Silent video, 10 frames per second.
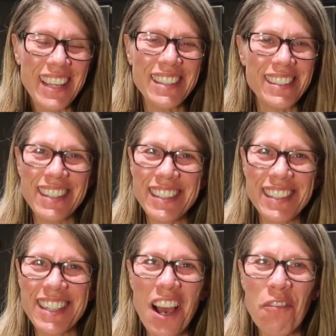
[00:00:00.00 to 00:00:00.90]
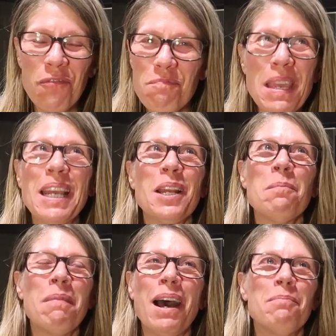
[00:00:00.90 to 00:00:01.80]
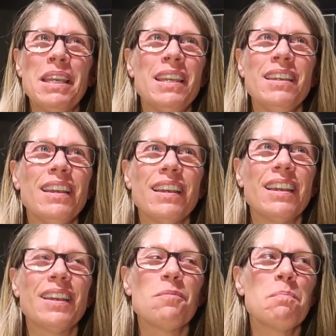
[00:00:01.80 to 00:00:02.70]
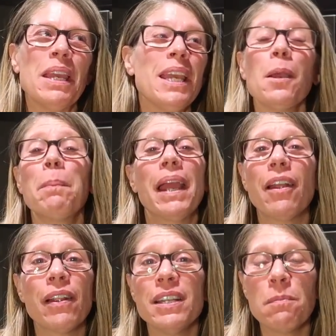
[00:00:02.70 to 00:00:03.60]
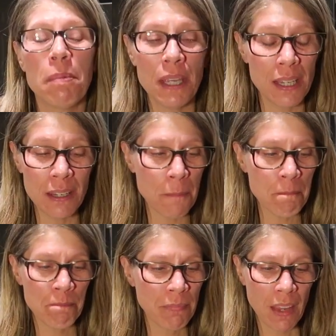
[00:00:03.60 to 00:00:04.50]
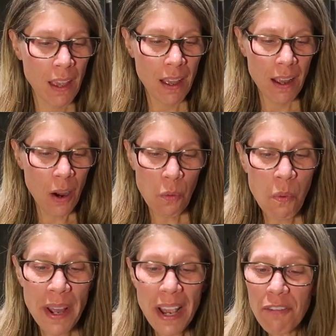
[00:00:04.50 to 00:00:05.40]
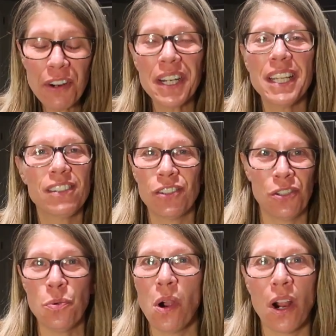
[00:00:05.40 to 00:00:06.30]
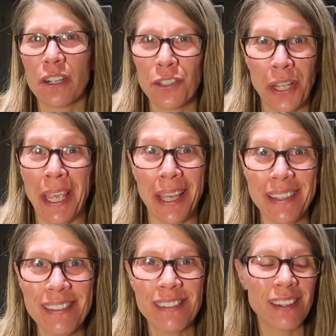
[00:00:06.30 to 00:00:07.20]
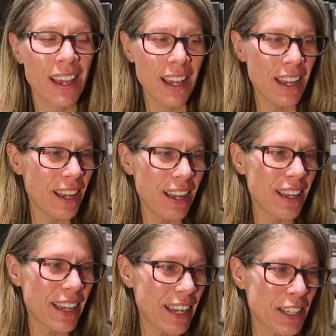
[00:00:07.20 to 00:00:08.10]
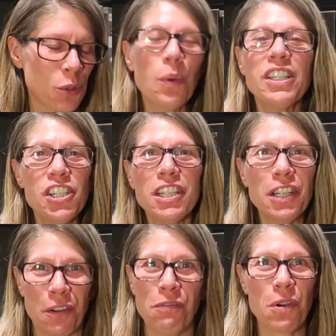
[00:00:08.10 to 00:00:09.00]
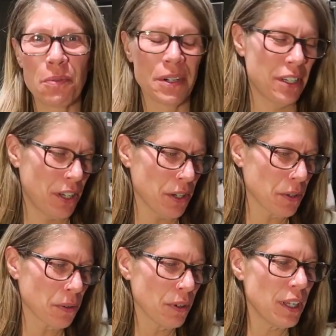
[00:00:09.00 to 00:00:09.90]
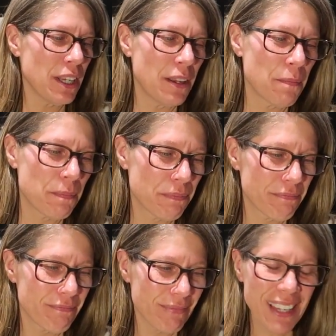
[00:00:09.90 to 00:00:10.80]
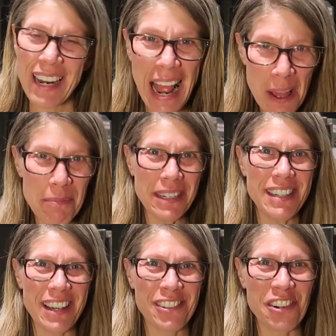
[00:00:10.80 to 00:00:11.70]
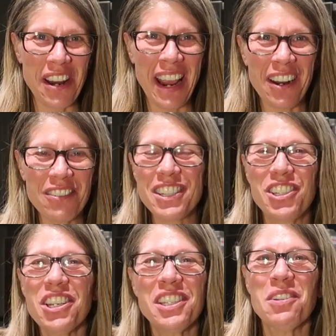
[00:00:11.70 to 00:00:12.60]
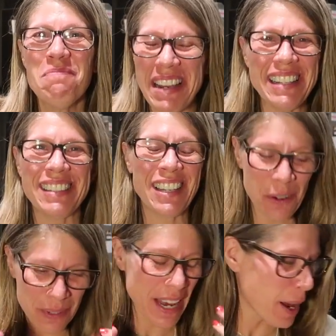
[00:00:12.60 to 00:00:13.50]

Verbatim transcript: it's the stuff being a mommy, being a parent, being whatever it is you are to kids. It's what you look forward to it happened yesterday and it was just amazing. It was